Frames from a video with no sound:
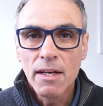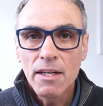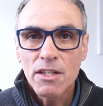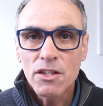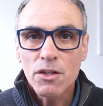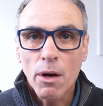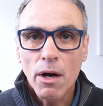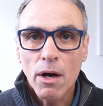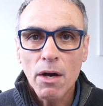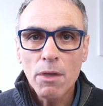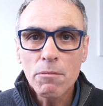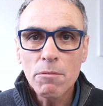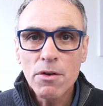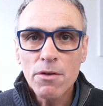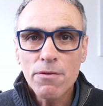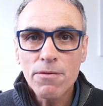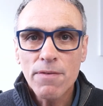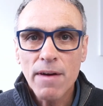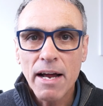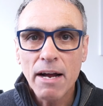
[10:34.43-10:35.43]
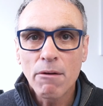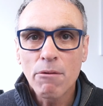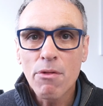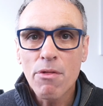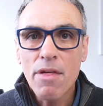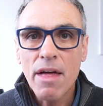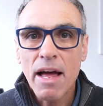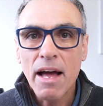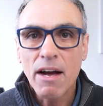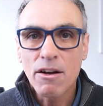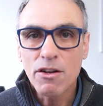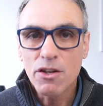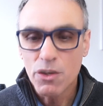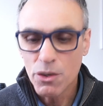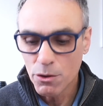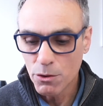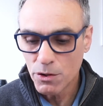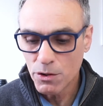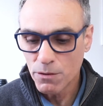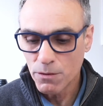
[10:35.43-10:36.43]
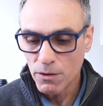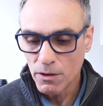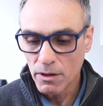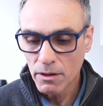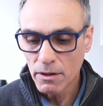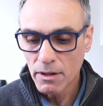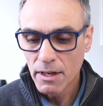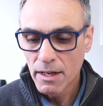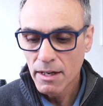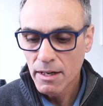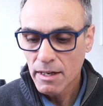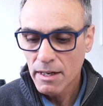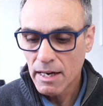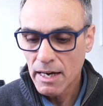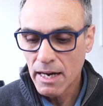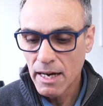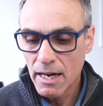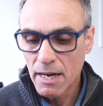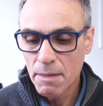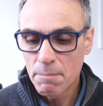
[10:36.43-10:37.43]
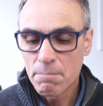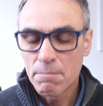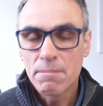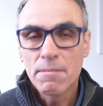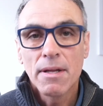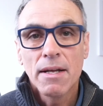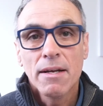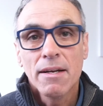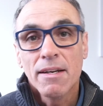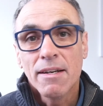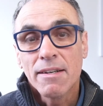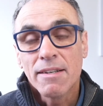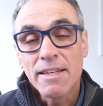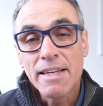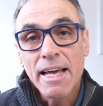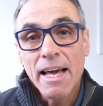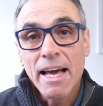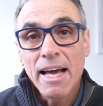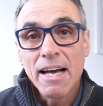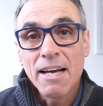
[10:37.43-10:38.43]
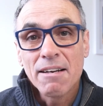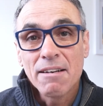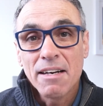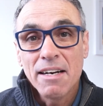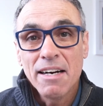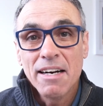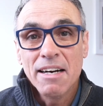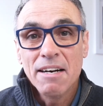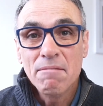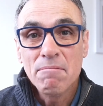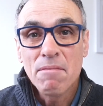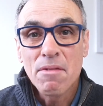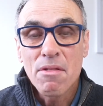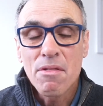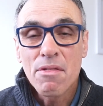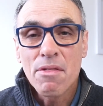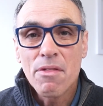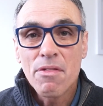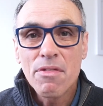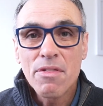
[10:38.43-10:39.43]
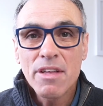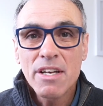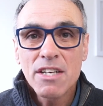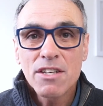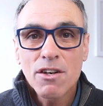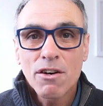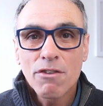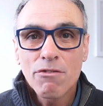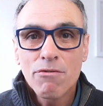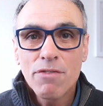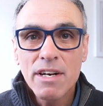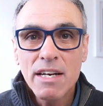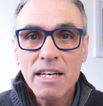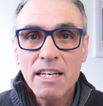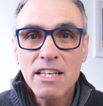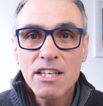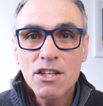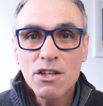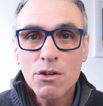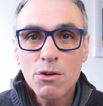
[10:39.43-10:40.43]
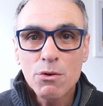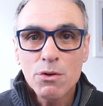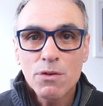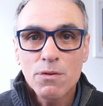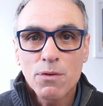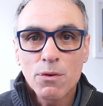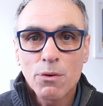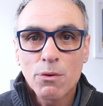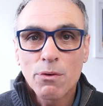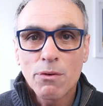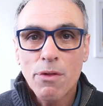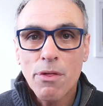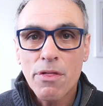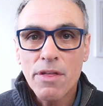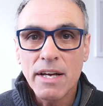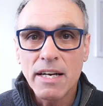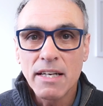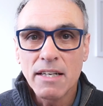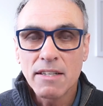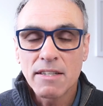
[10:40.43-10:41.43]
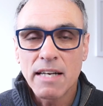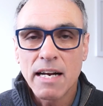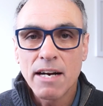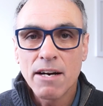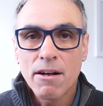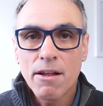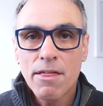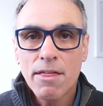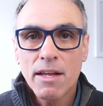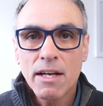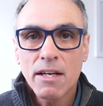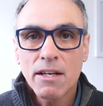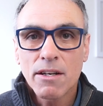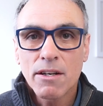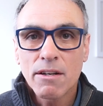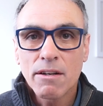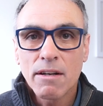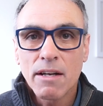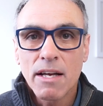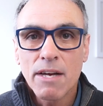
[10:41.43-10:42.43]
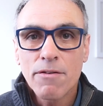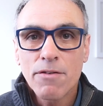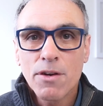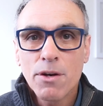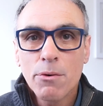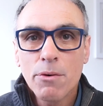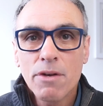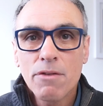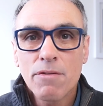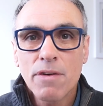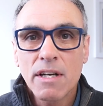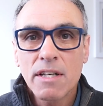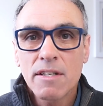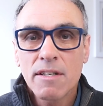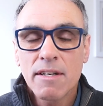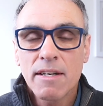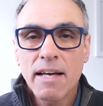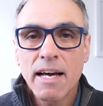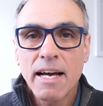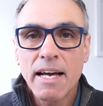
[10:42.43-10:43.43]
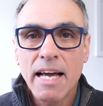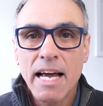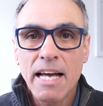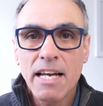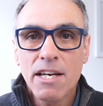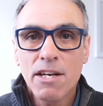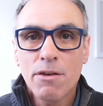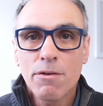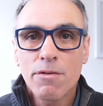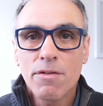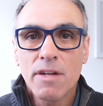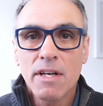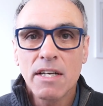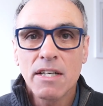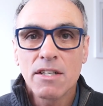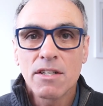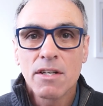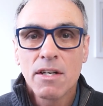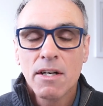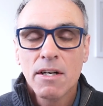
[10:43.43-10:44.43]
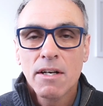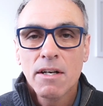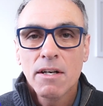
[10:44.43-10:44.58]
So I hope you found that useful. These are really useful things. And I think if you investigate any of these